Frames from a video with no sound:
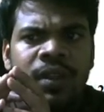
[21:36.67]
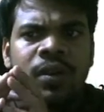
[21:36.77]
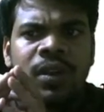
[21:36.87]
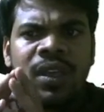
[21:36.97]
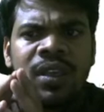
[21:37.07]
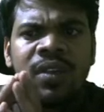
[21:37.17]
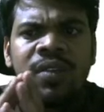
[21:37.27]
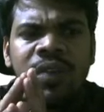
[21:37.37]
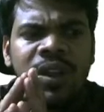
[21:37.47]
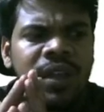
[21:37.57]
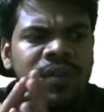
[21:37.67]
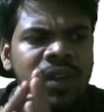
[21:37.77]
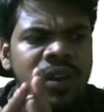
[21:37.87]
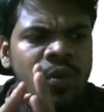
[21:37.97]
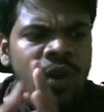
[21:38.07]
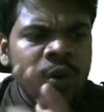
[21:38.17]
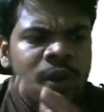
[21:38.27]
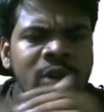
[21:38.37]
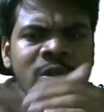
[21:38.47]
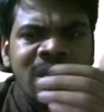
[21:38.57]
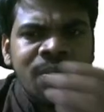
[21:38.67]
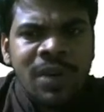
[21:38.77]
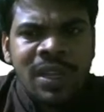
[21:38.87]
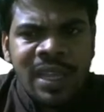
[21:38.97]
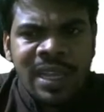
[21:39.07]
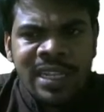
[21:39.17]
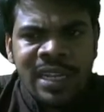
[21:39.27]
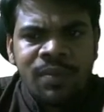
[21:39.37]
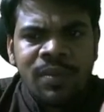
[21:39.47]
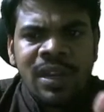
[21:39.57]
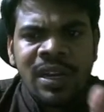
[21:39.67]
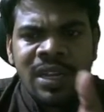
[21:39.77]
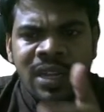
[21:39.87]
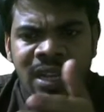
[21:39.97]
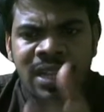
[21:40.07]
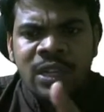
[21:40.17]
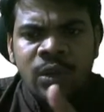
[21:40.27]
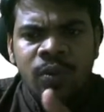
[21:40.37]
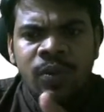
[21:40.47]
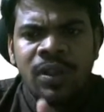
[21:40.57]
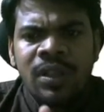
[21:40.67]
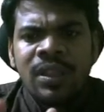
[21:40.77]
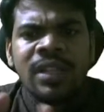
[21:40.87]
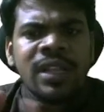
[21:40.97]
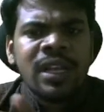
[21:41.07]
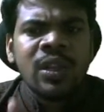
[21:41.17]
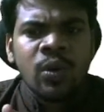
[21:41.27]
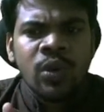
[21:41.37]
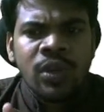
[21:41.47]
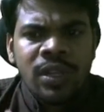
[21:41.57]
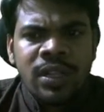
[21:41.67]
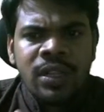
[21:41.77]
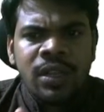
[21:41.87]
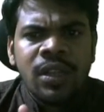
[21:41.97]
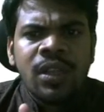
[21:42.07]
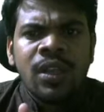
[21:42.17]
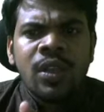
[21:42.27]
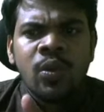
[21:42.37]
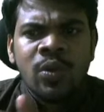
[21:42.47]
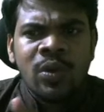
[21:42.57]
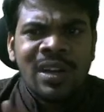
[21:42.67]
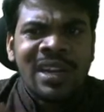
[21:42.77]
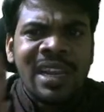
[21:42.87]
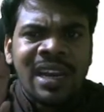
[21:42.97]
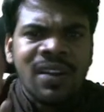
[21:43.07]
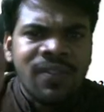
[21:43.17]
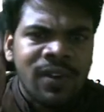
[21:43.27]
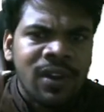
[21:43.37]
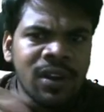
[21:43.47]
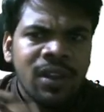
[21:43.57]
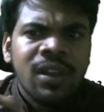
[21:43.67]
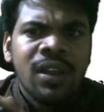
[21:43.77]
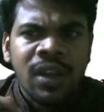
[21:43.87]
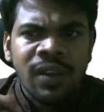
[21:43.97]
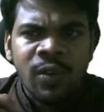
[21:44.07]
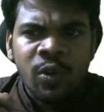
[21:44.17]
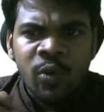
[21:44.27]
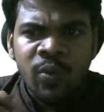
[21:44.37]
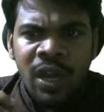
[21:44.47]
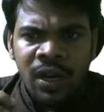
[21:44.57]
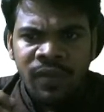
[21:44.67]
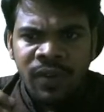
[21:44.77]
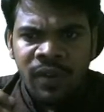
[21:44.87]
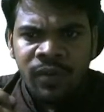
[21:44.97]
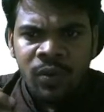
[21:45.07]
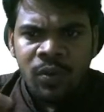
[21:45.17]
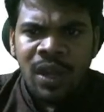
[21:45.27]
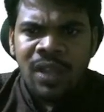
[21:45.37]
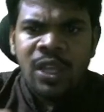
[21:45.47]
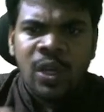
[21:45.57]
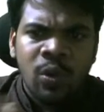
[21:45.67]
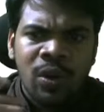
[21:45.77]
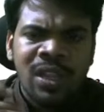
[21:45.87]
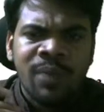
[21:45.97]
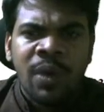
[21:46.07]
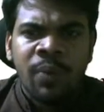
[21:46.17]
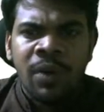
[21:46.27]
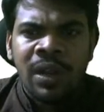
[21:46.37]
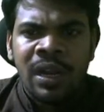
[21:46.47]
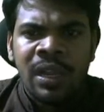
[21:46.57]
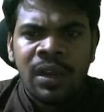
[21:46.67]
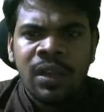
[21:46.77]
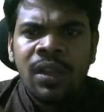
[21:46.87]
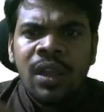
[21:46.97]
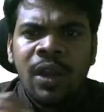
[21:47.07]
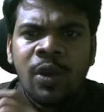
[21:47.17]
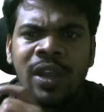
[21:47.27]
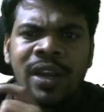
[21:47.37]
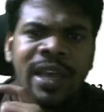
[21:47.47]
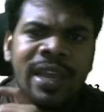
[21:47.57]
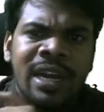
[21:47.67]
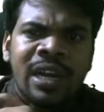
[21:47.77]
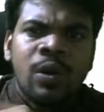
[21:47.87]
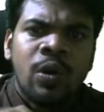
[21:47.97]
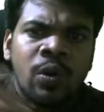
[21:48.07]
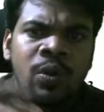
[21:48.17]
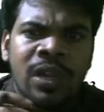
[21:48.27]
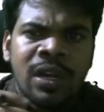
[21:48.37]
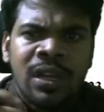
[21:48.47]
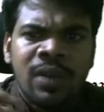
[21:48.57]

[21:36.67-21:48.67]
Okay, whenever you are going to submit the exam, it shows you these are the questions you ticked for review, you marked for review, and they show in the purple color, and you can directly go to that